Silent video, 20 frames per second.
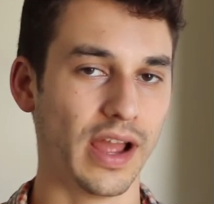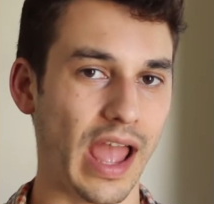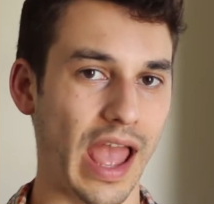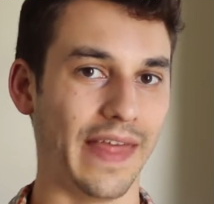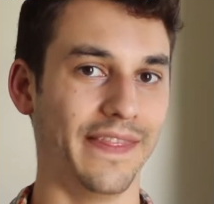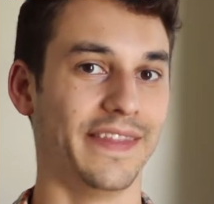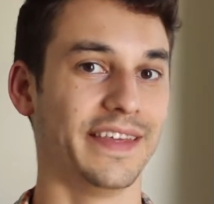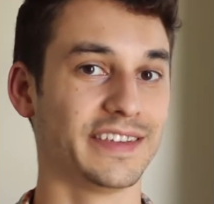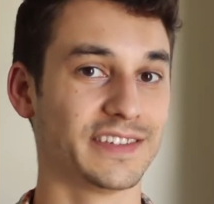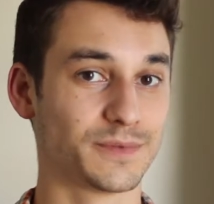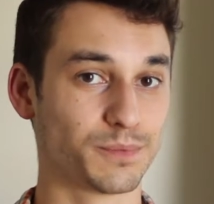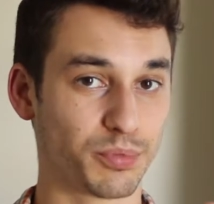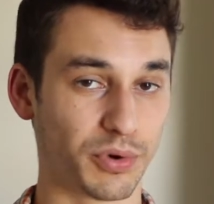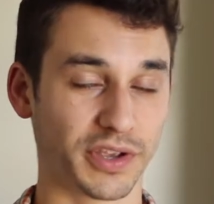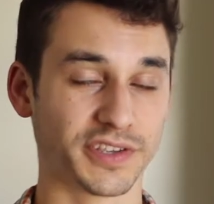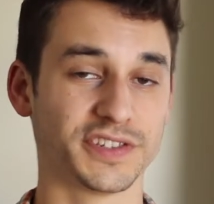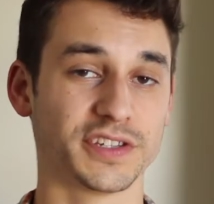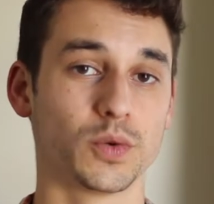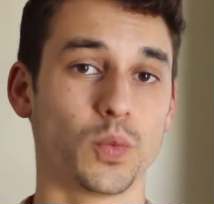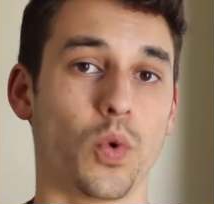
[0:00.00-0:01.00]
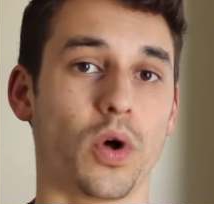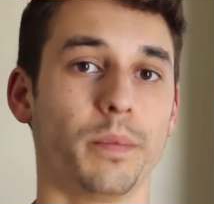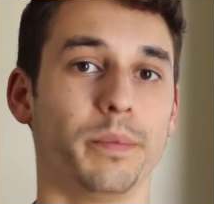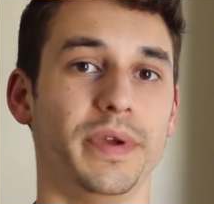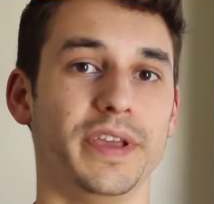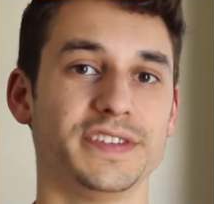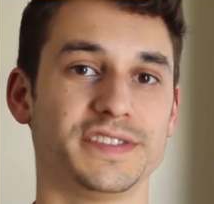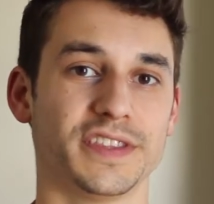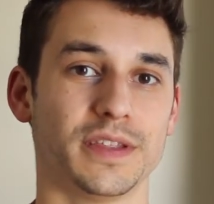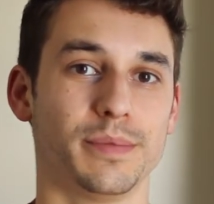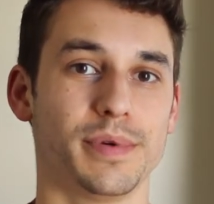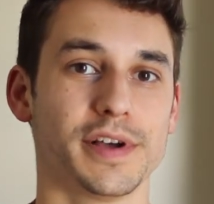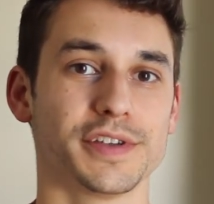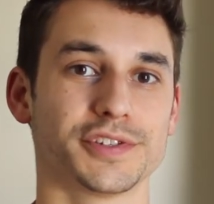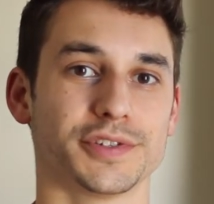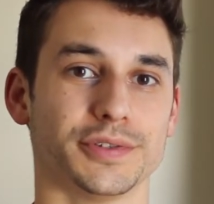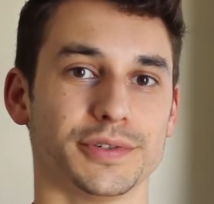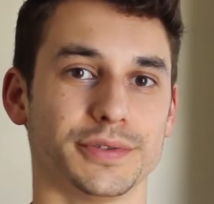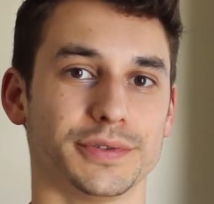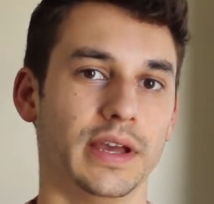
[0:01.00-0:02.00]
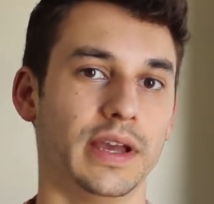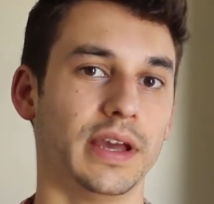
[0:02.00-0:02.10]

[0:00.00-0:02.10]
And this brings in one piece of the puzzle.